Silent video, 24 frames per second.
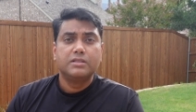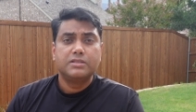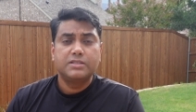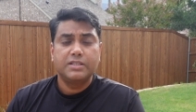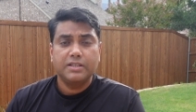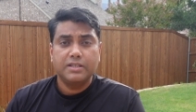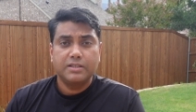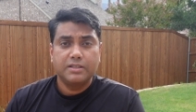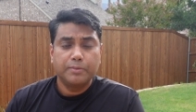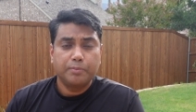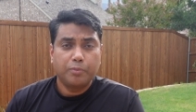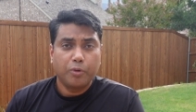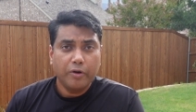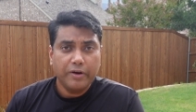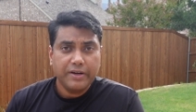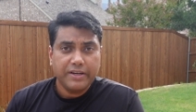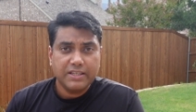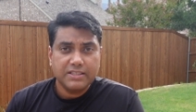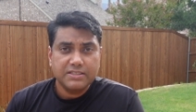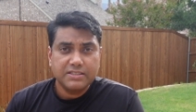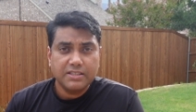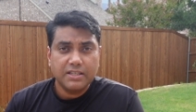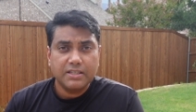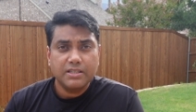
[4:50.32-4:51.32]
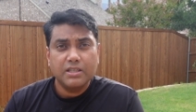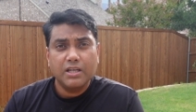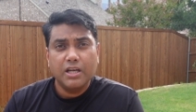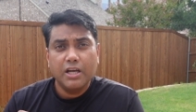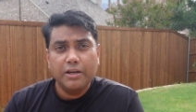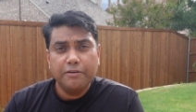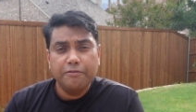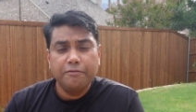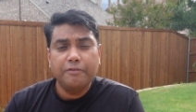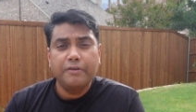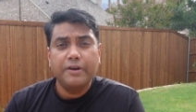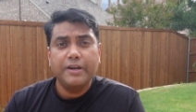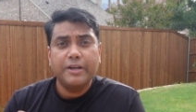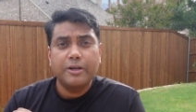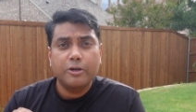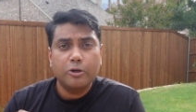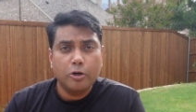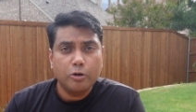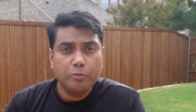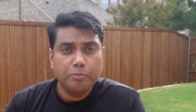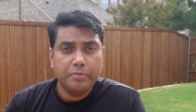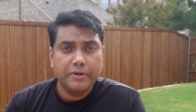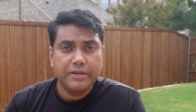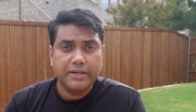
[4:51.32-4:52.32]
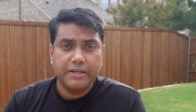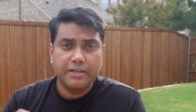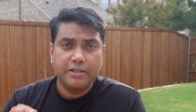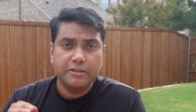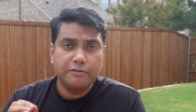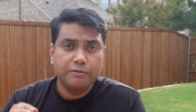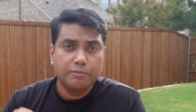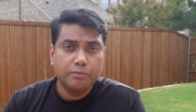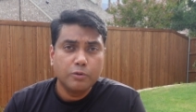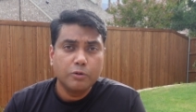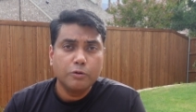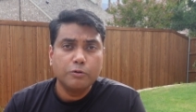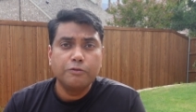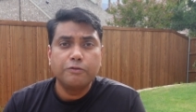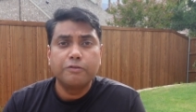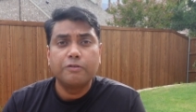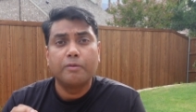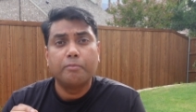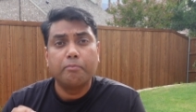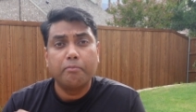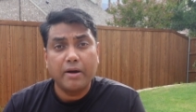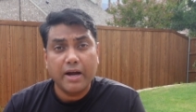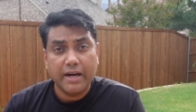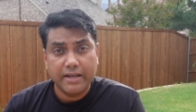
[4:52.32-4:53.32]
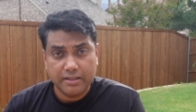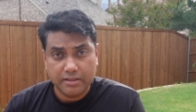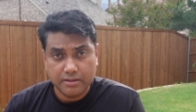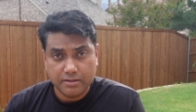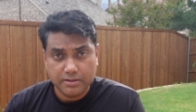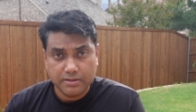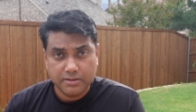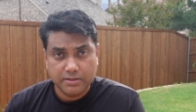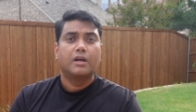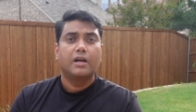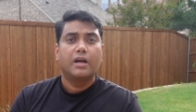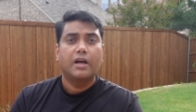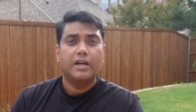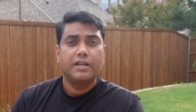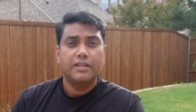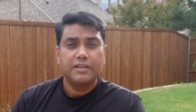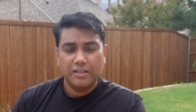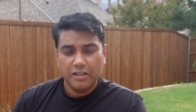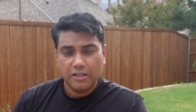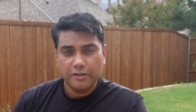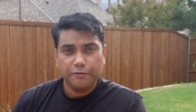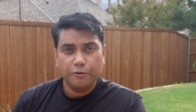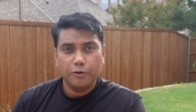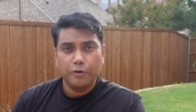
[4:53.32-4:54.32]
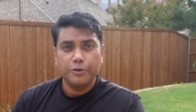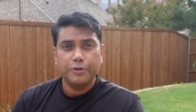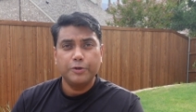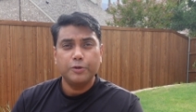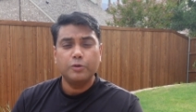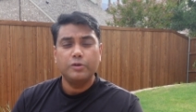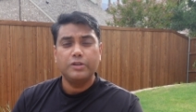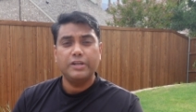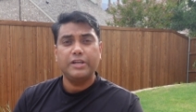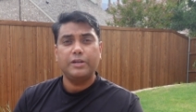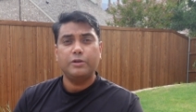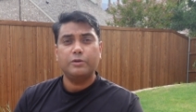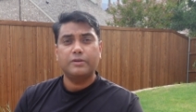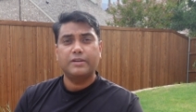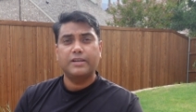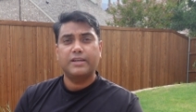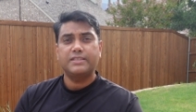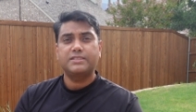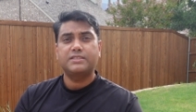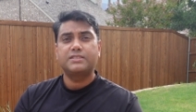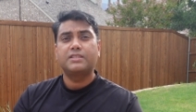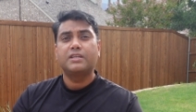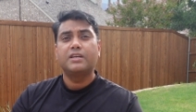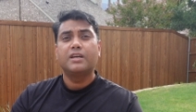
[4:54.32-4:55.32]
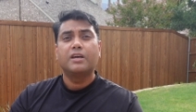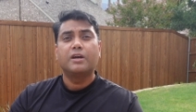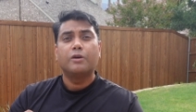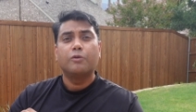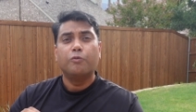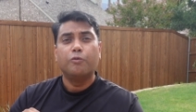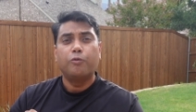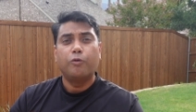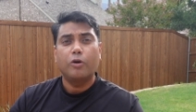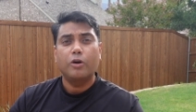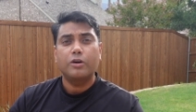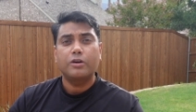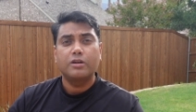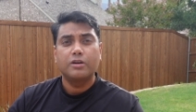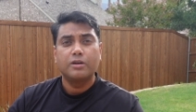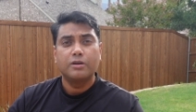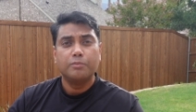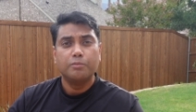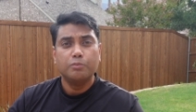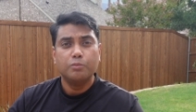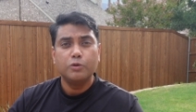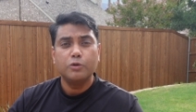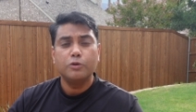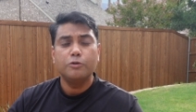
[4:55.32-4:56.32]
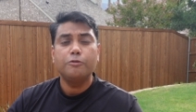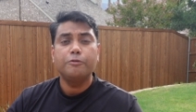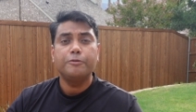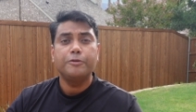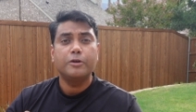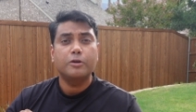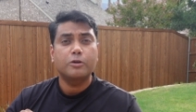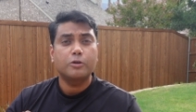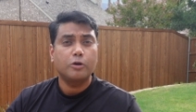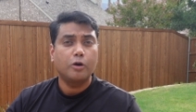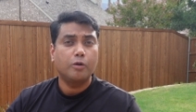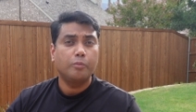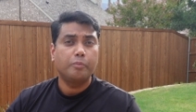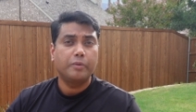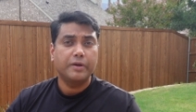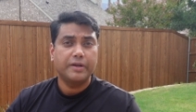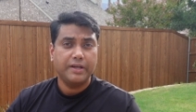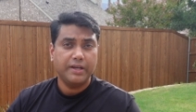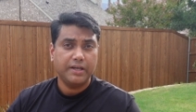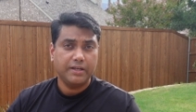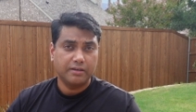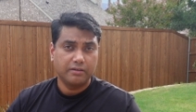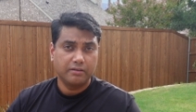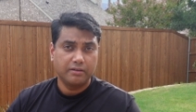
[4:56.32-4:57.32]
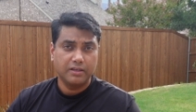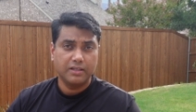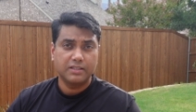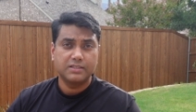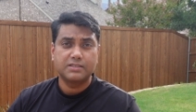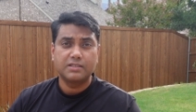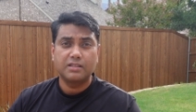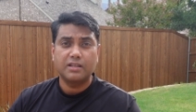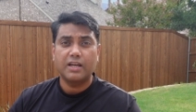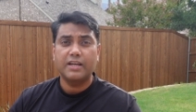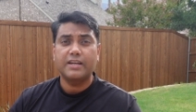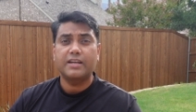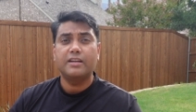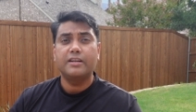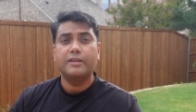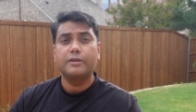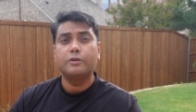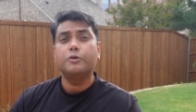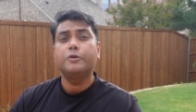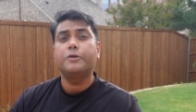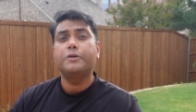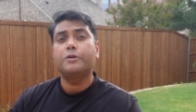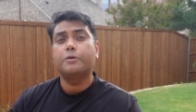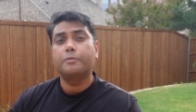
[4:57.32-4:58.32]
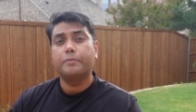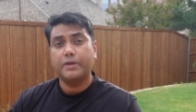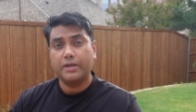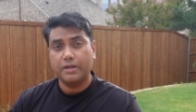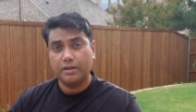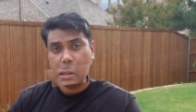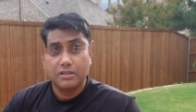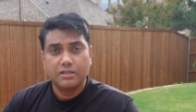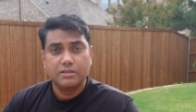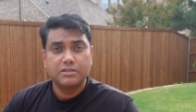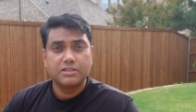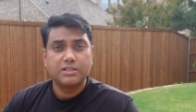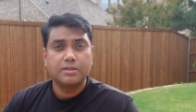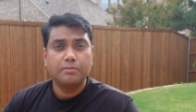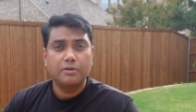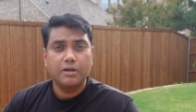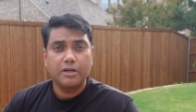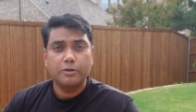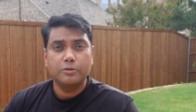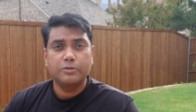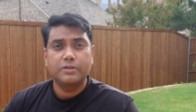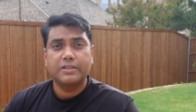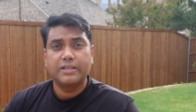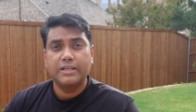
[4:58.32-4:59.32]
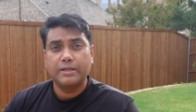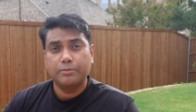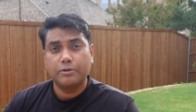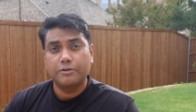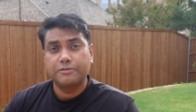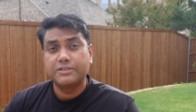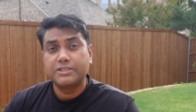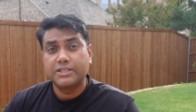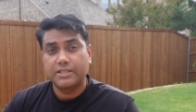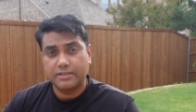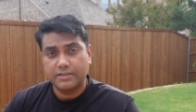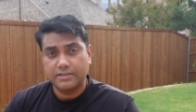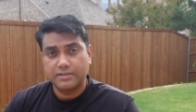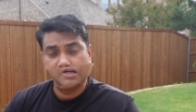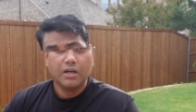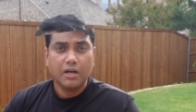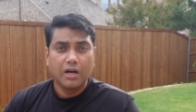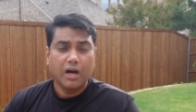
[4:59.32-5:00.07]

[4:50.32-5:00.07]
See, the point is that every competitive move matters and therefore you need to guess what move your competitor is likely going to make, similar to the game of chess.